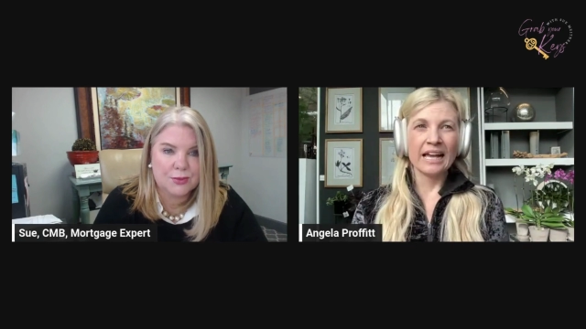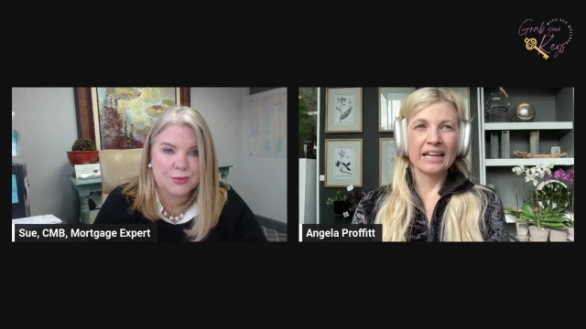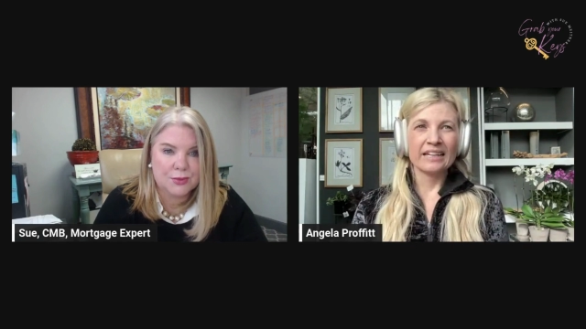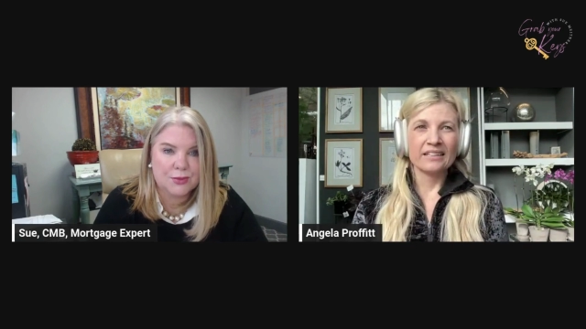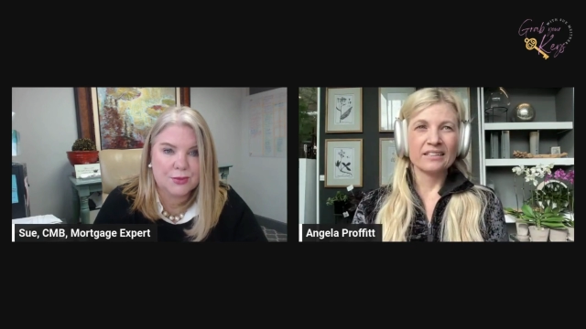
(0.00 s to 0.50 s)

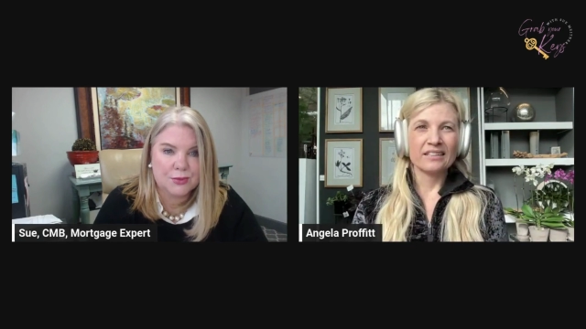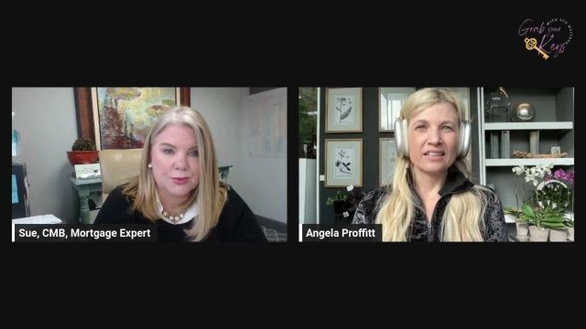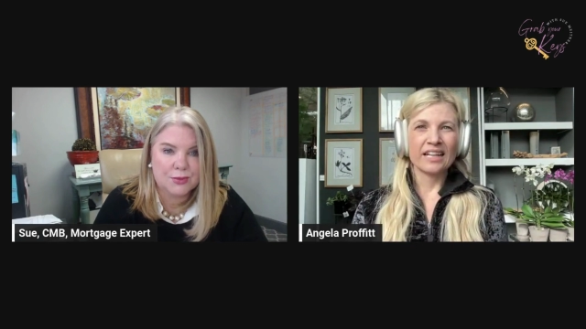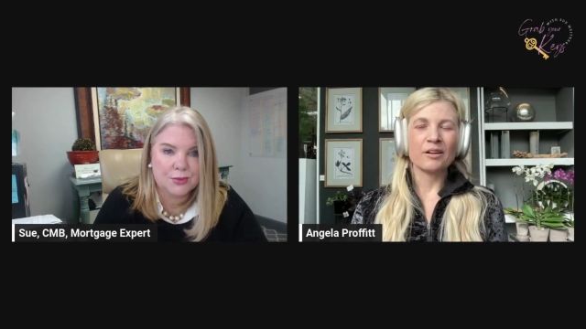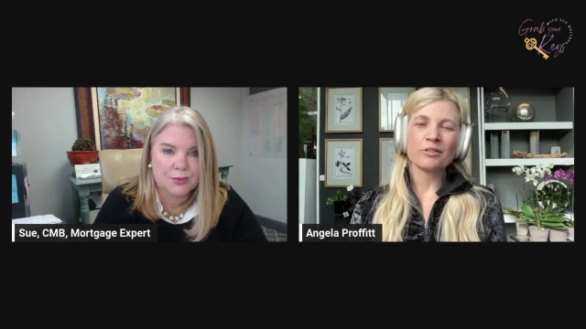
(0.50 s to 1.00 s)
Speaker 1: and
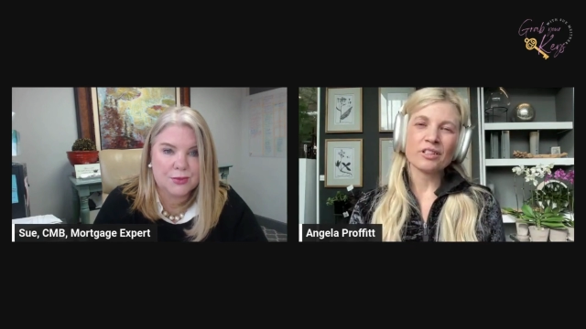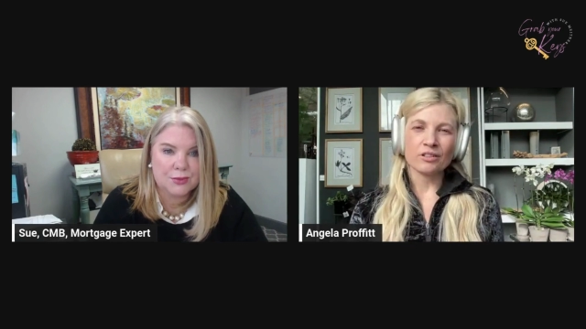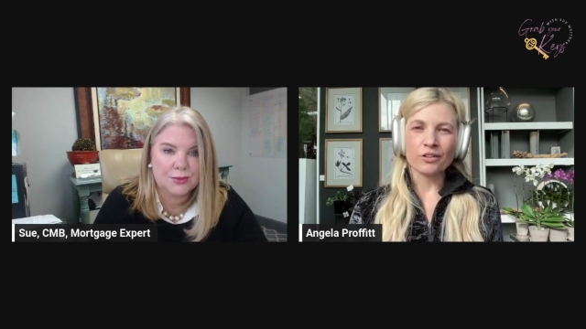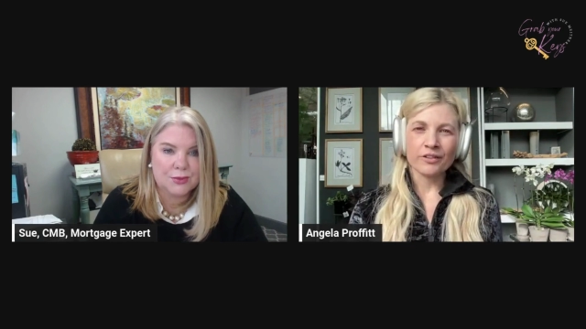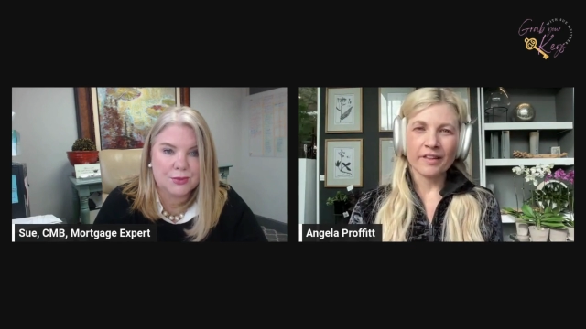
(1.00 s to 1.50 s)
and i really
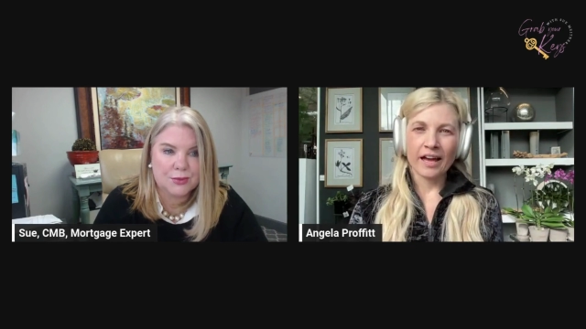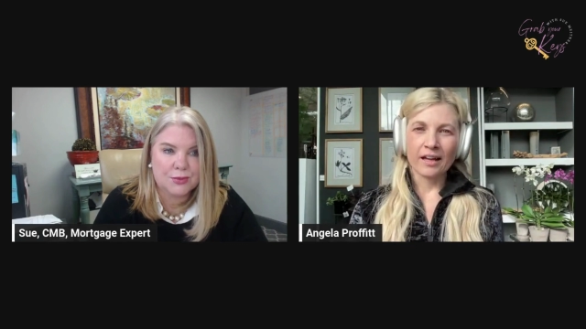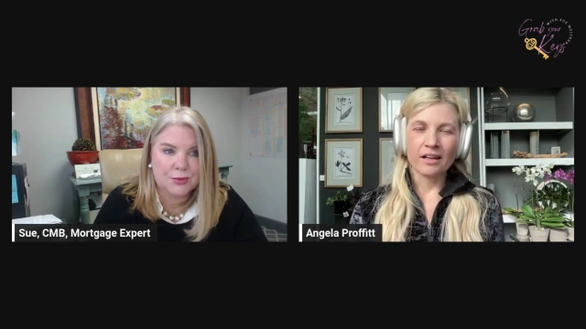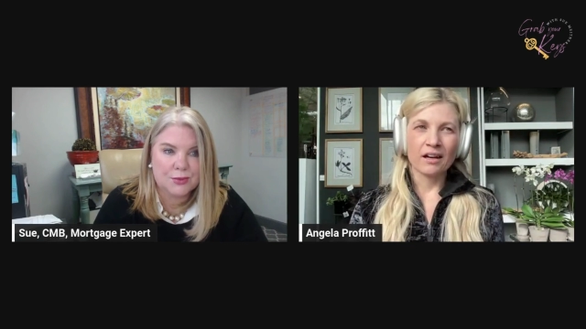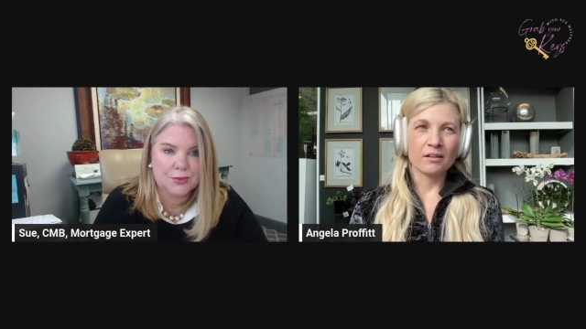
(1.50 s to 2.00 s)
learned
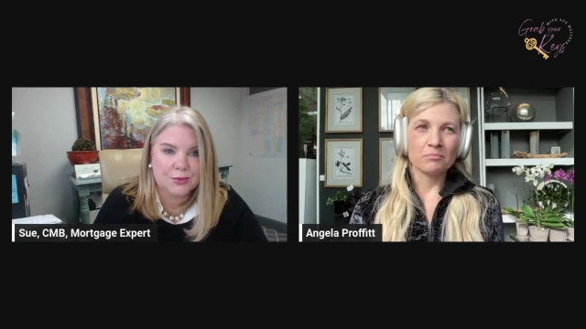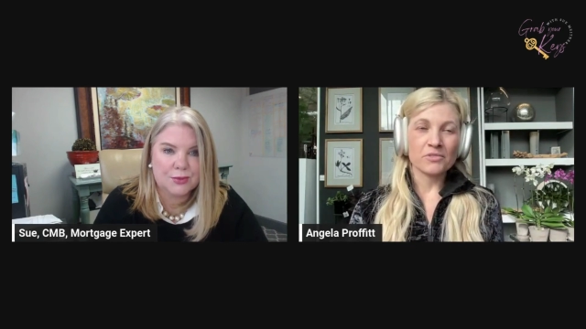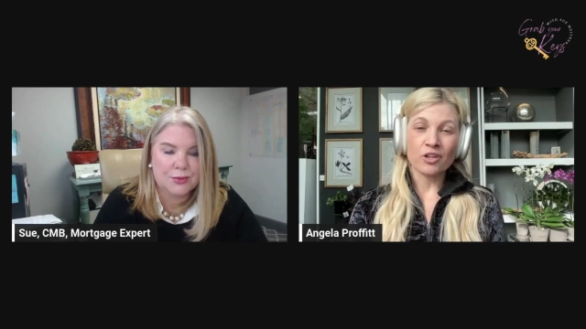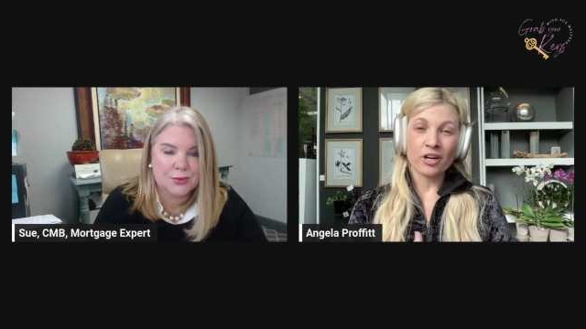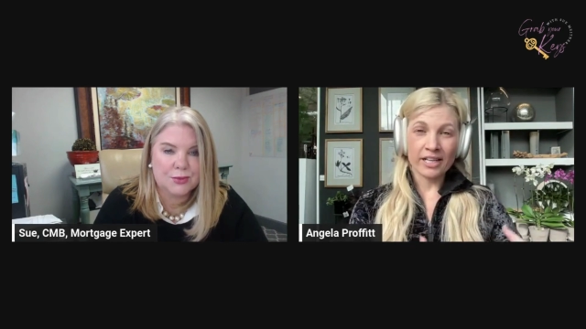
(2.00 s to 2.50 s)
that um,
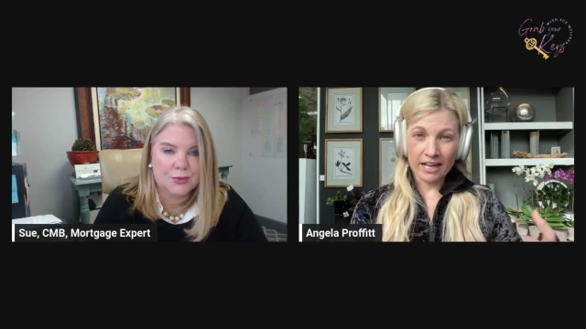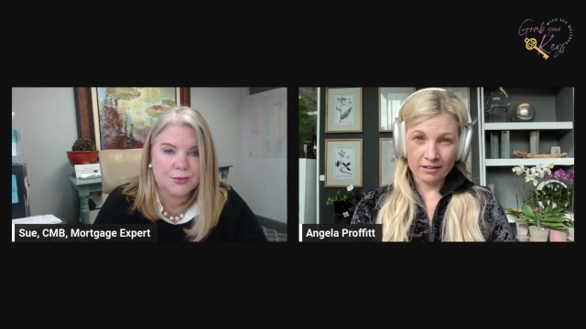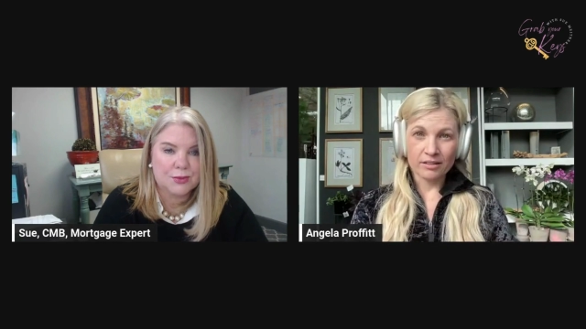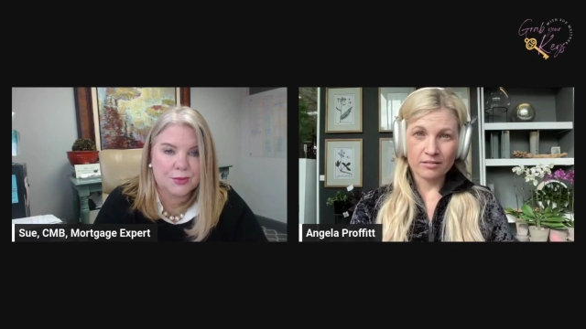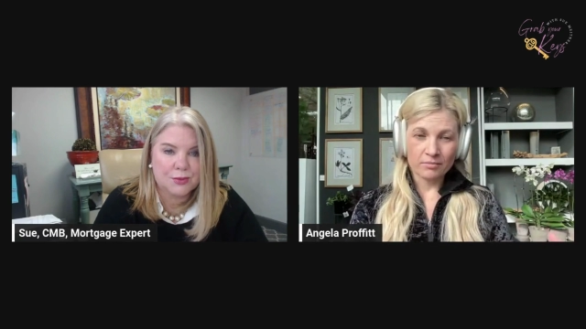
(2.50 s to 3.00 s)
starting
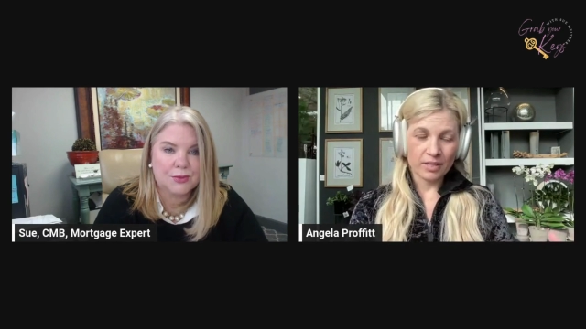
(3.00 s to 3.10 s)
out in,